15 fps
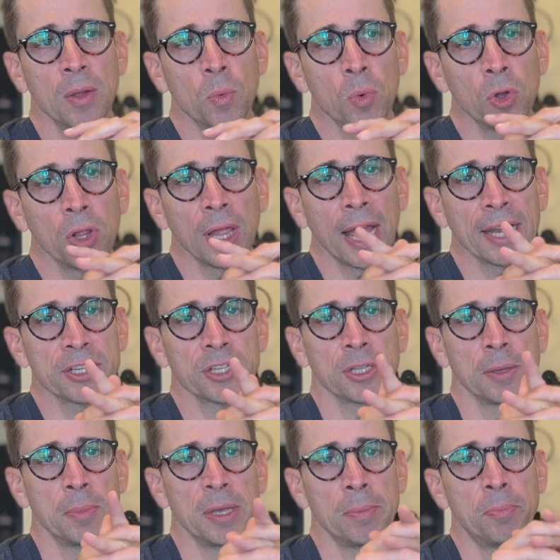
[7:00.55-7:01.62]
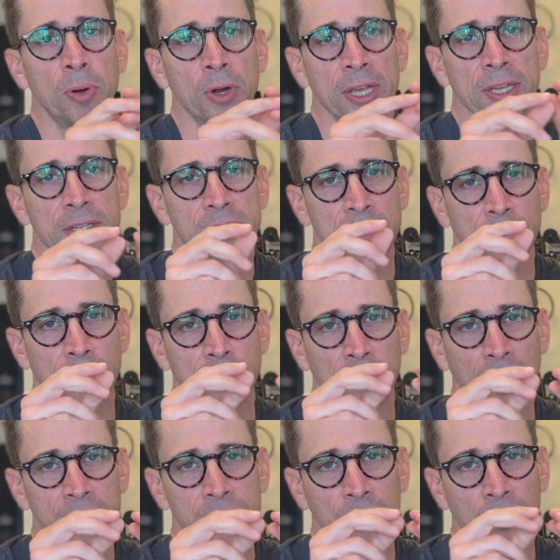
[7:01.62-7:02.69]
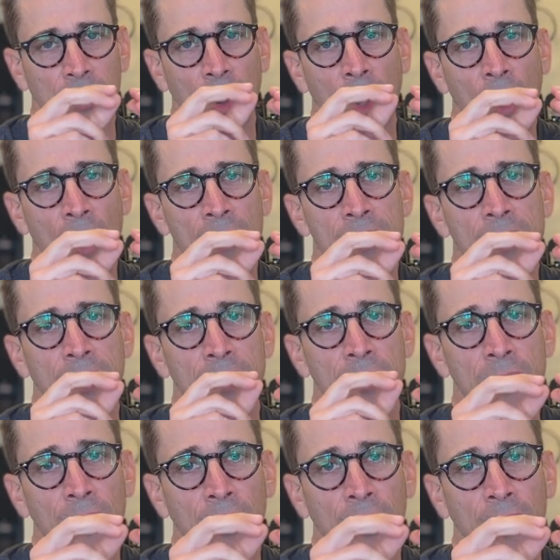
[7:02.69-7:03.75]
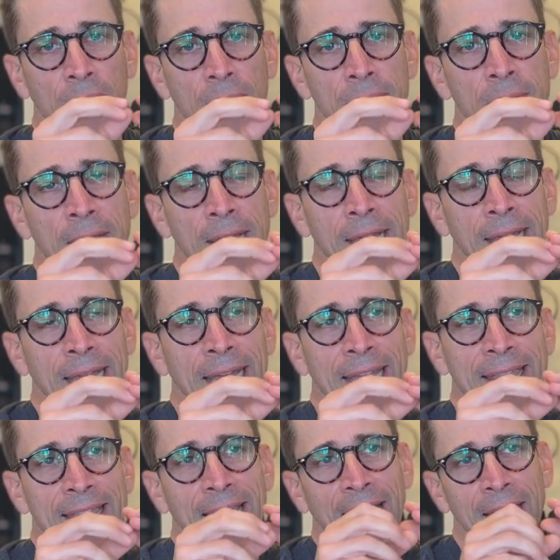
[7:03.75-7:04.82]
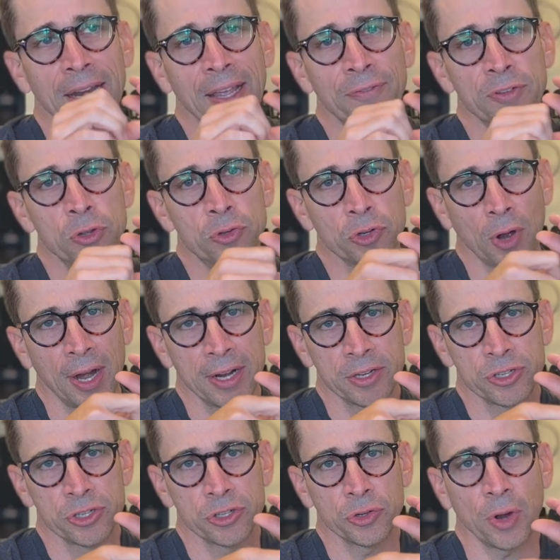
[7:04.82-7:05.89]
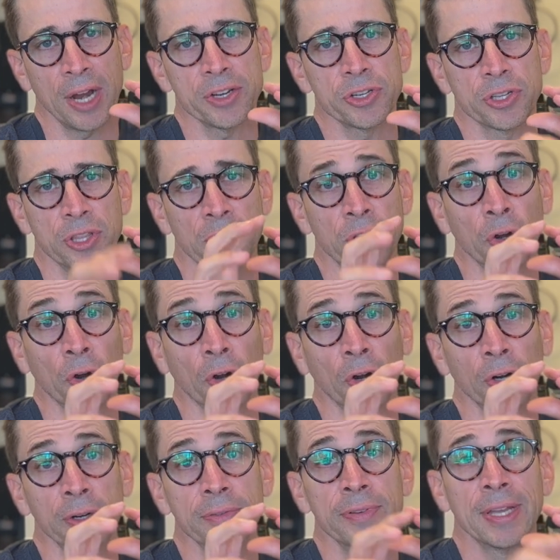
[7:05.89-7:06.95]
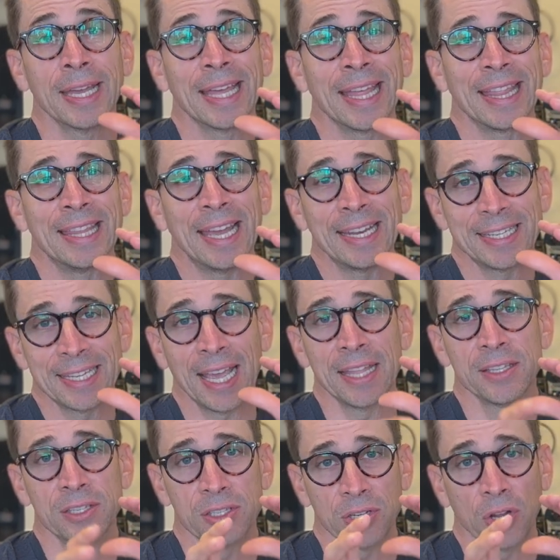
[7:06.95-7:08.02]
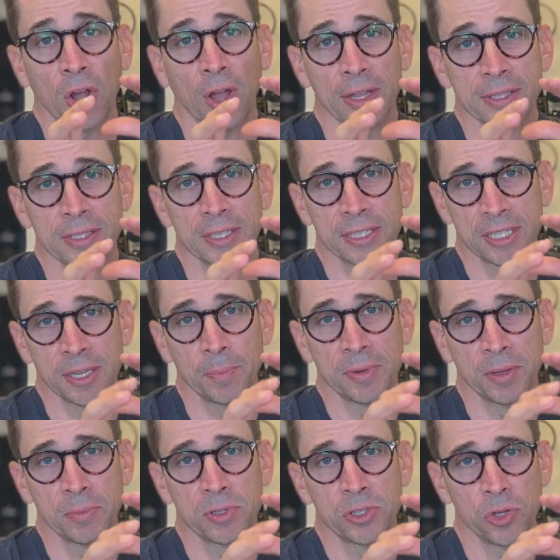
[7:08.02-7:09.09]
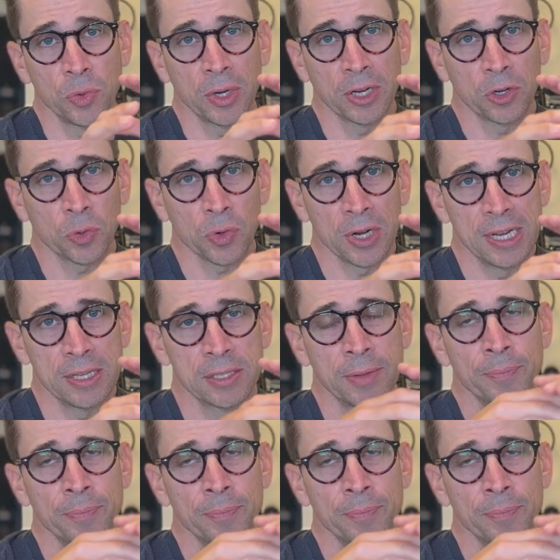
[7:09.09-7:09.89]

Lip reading: will actually be putting some pressure on the nerve. And then if you try to stretch the nerve, that tends to cause the symptoms to increase.